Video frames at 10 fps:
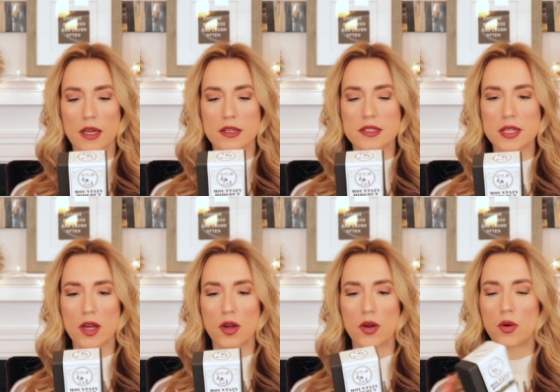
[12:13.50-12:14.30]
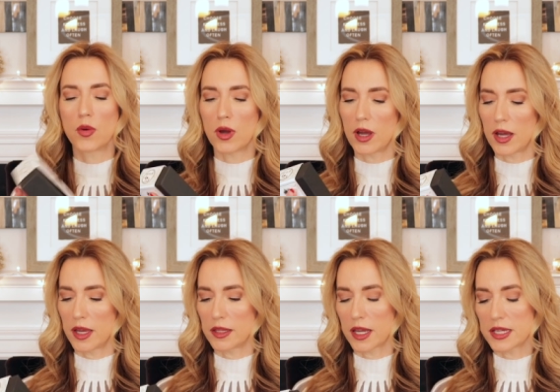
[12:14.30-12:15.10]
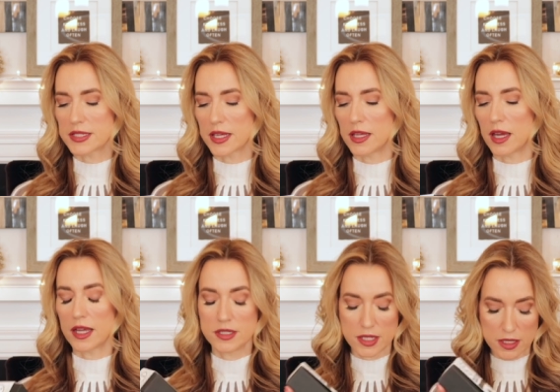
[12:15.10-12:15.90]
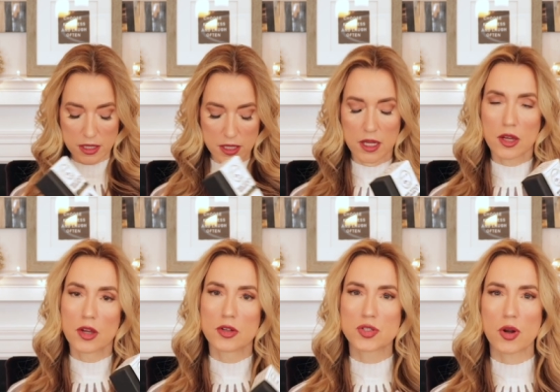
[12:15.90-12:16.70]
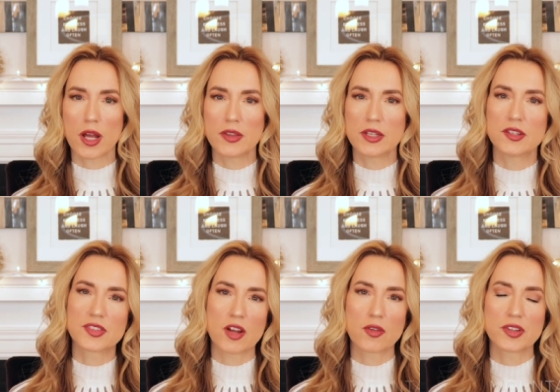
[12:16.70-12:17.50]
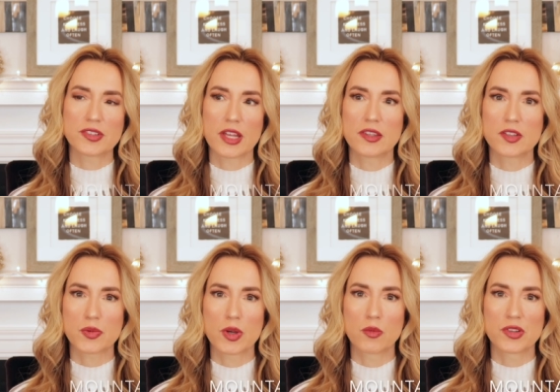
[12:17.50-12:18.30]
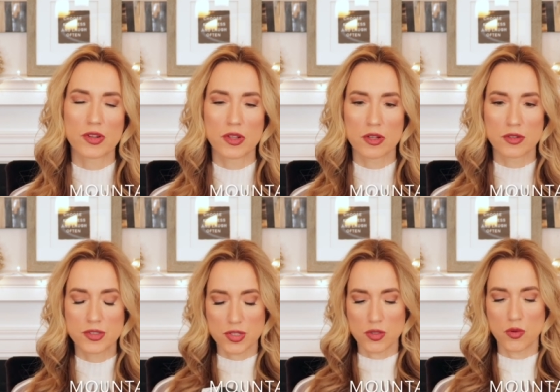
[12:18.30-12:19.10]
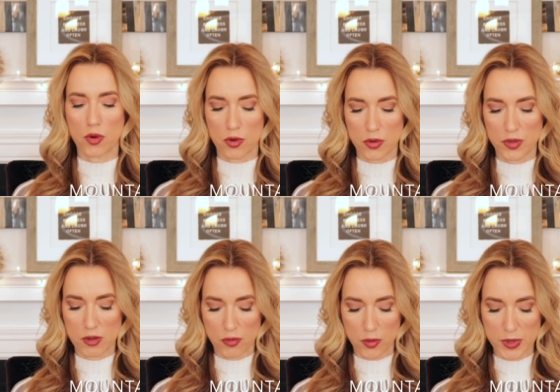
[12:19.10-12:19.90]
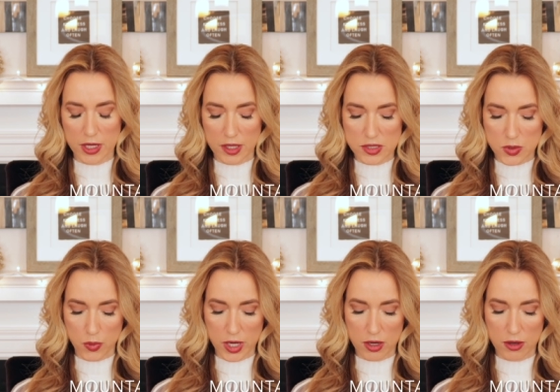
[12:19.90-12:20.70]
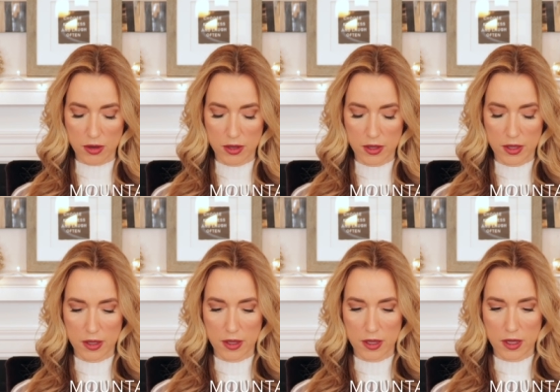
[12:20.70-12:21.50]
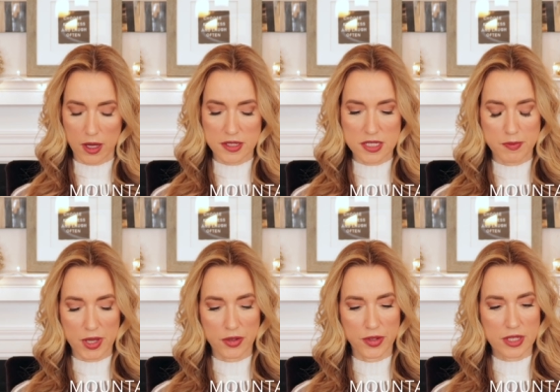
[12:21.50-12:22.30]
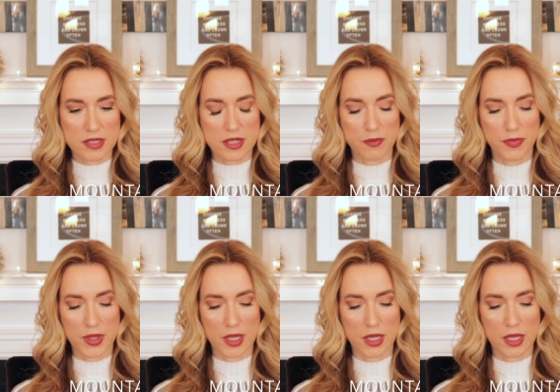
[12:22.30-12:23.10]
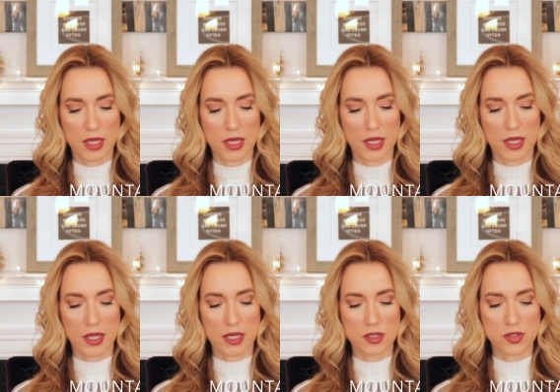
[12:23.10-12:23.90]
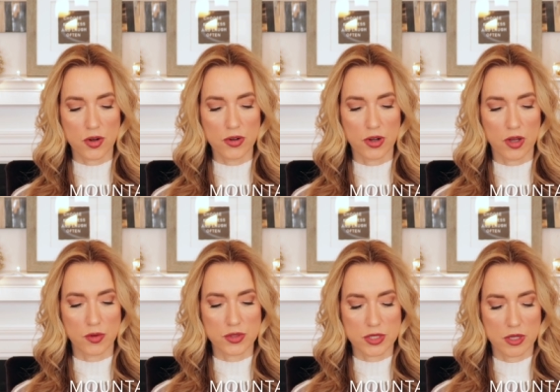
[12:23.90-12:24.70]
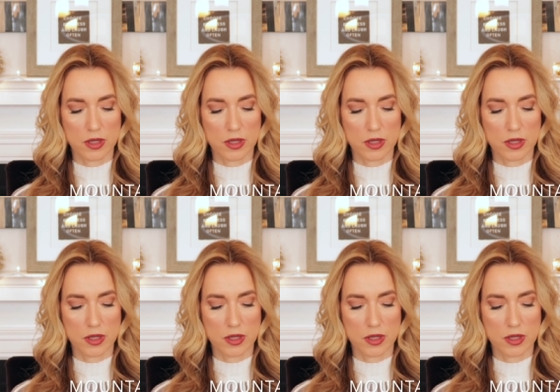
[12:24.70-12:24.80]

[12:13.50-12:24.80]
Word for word: So I, like I said, I did try the Discovery set. this one was a little too earthy for me. I swear I smelled like something like a dirt note.